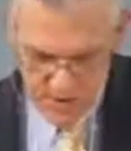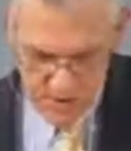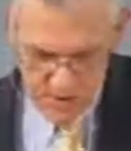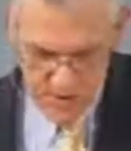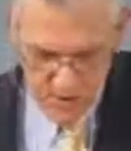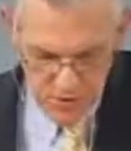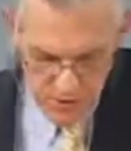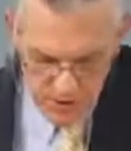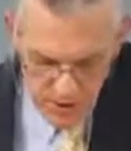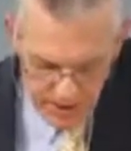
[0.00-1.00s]

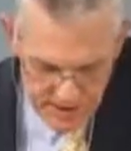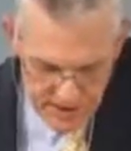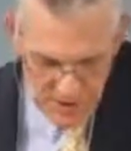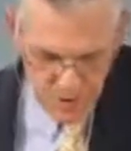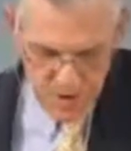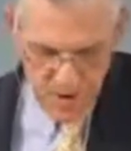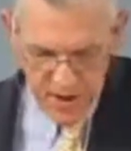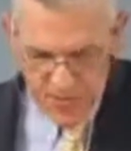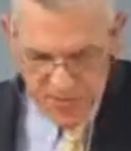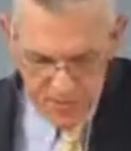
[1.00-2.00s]
through ice core
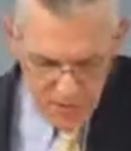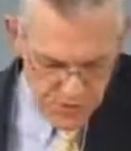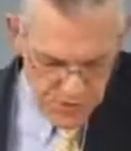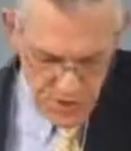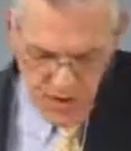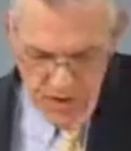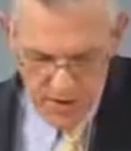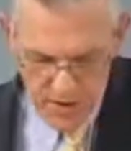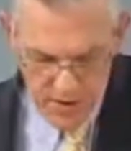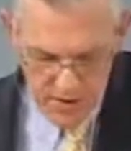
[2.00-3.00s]
data, f- tree ring
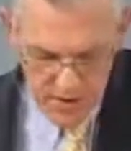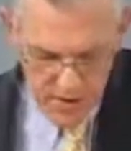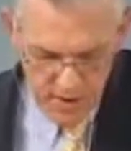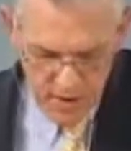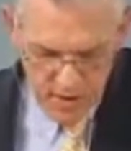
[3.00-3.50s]
data, uh,